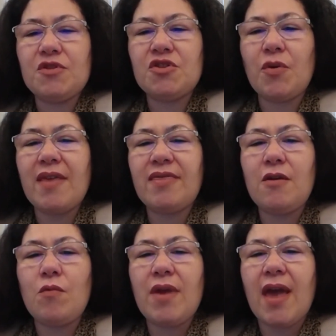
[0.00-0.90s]
So I
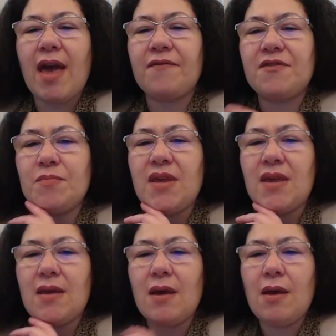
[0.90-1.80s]
think we have to
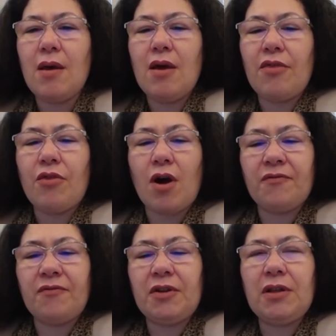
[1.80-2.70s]
be
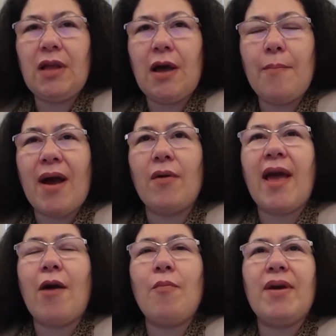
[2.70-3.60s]
thoughtful about
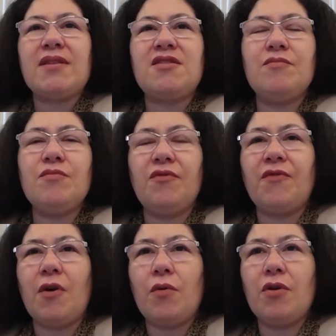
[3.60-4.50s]
how best to move
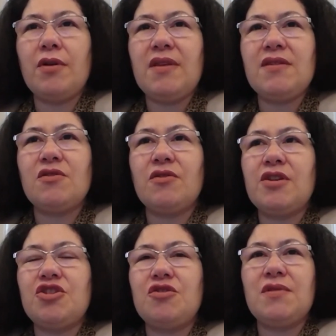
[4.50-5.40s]
forward. These are
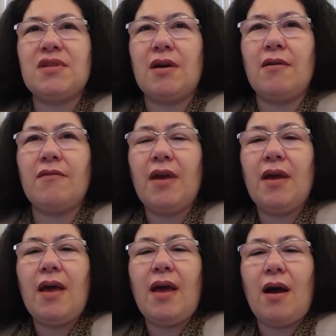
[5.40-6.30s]
issues of
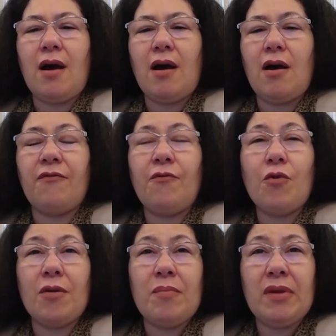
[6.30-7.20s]

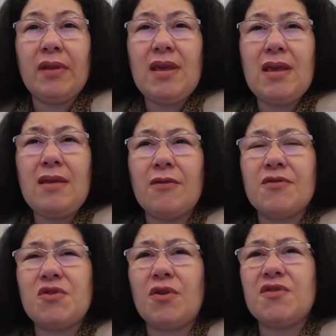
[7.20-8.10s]
affordability.
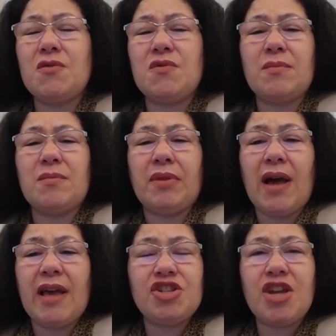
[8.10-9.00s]
There's also
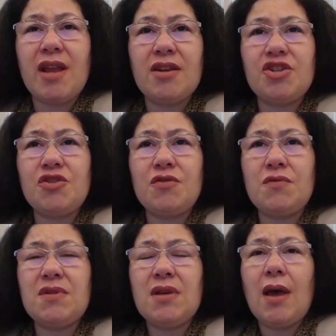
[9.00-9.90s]
supply chain
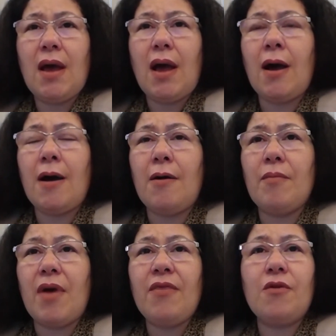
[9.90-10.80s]
issues.
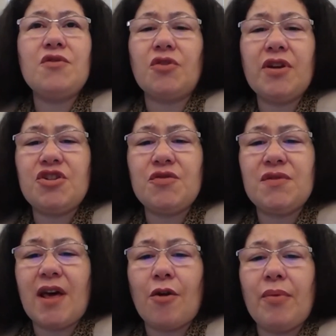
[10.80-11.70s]
And those are issues
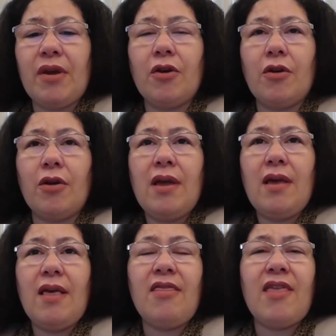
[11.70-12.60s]
that are bigger
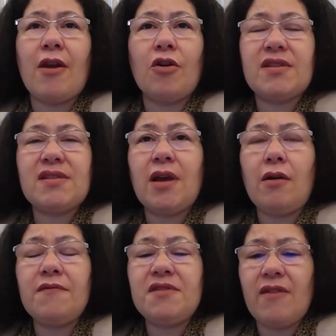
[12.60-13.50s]
than ourselves.